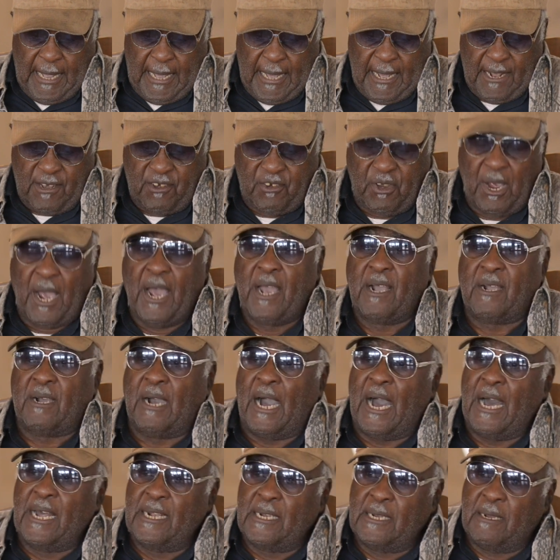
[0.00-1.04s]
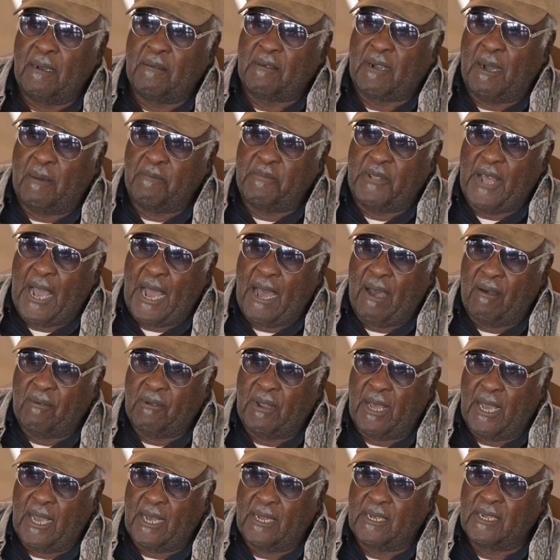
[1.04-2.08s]
And Sheriff Carter and them come
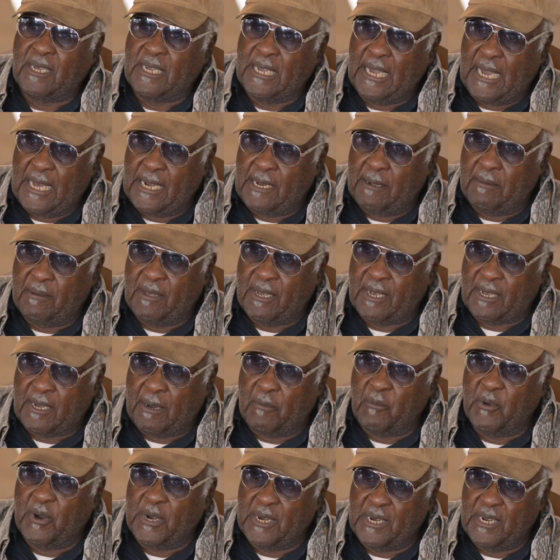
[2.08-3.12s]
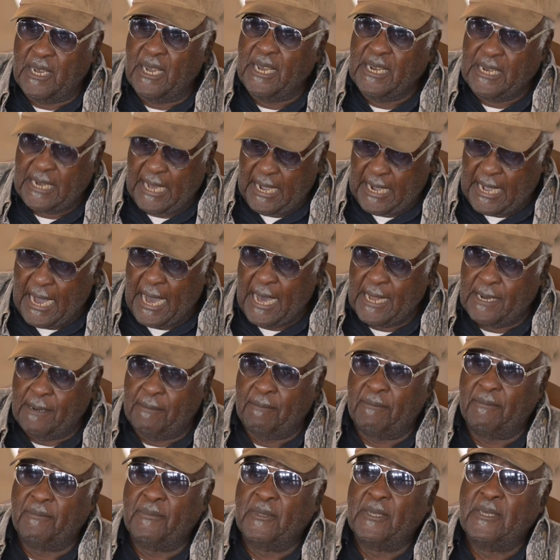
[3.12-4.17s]
down there to get him and come in, and they got
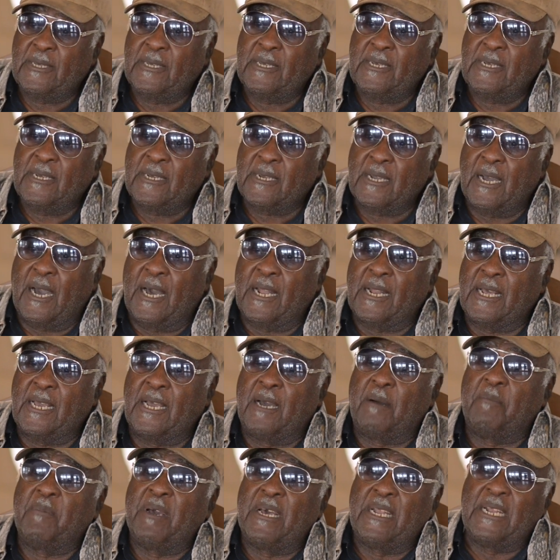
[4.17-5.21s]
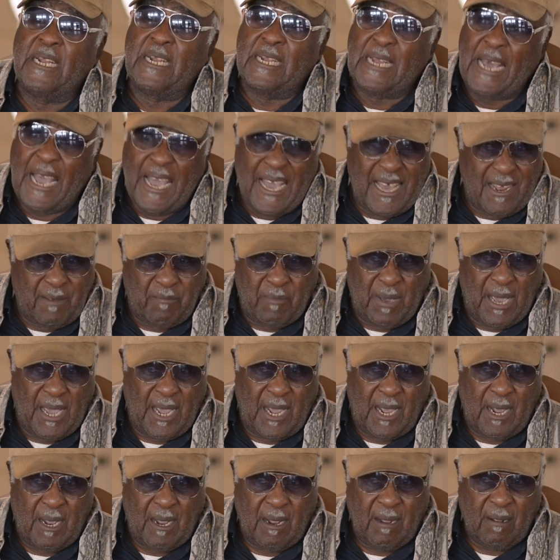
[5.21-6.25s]
him. Got him and the dead
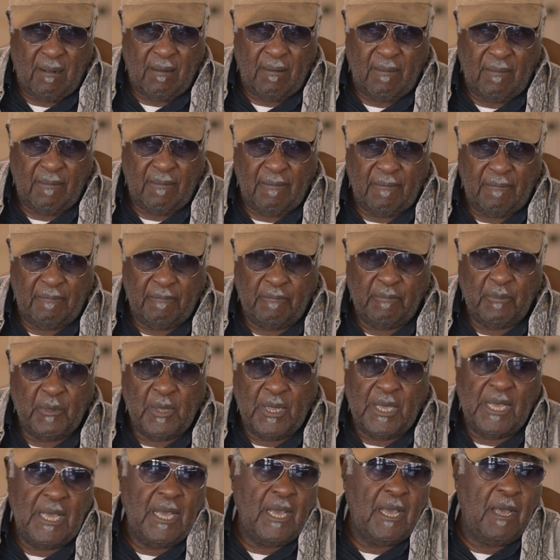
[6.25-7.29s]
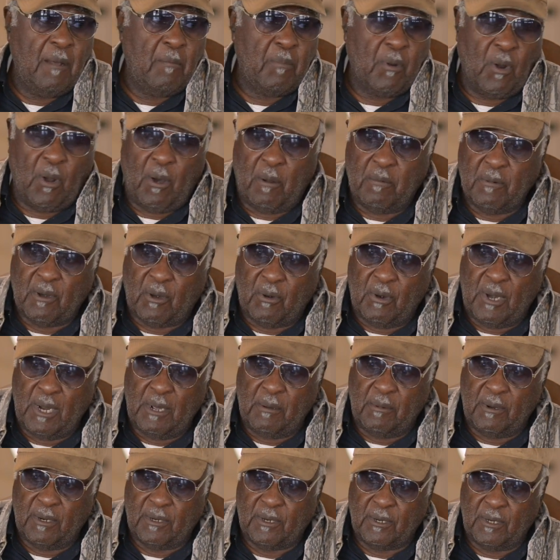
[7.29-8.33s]
man. And brought him to
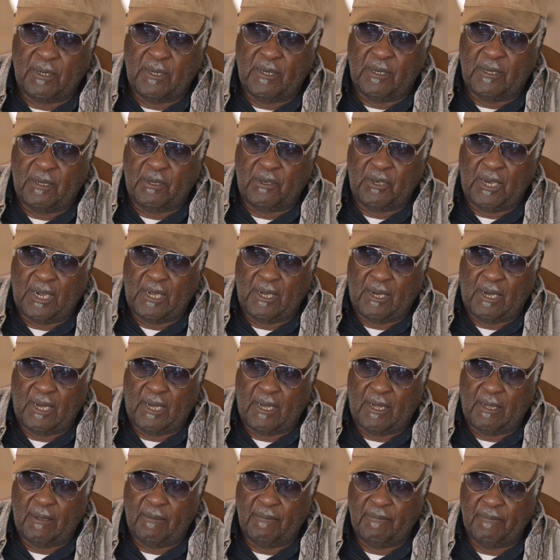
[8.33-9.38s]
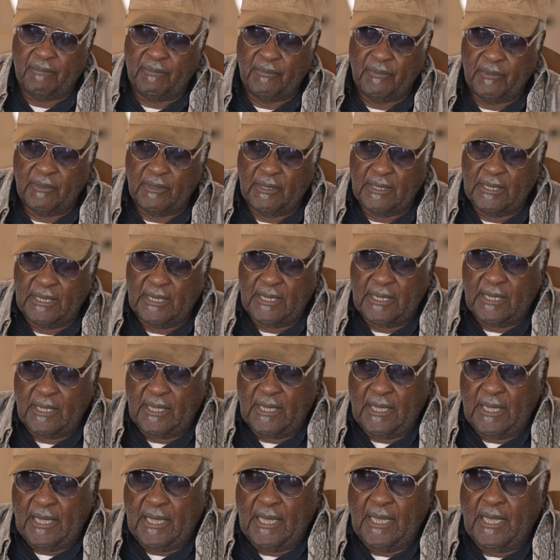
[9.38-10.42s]
Greenville to the jailhouse.
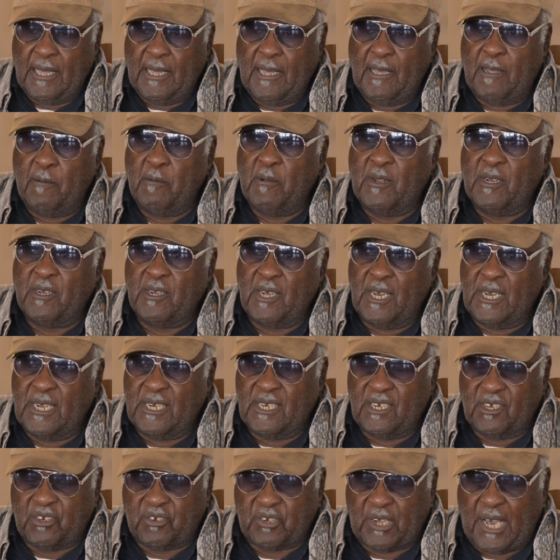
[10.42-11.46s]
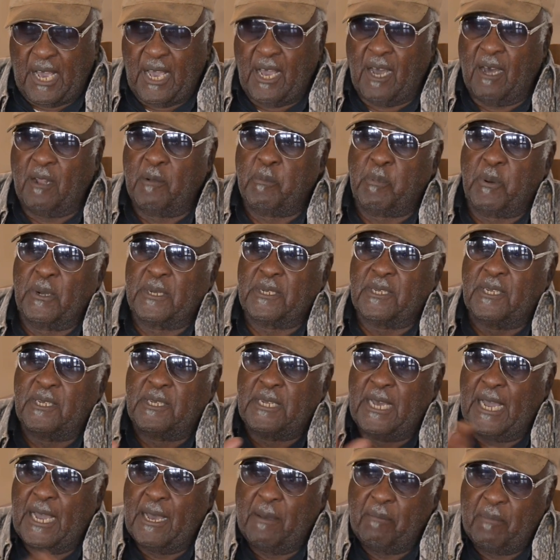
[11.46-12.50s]
And in the cell, put the
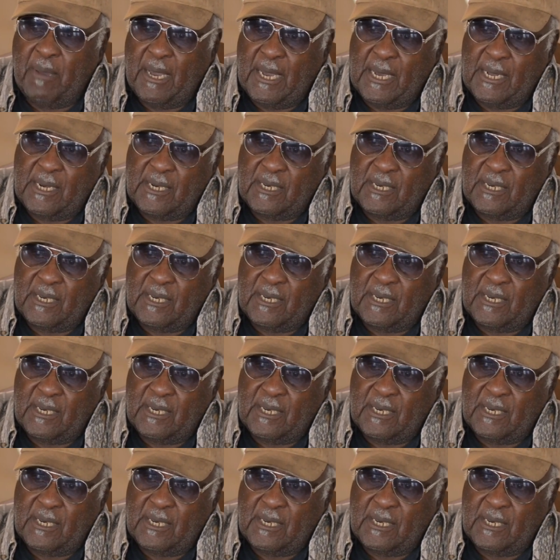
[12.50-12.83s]
dead man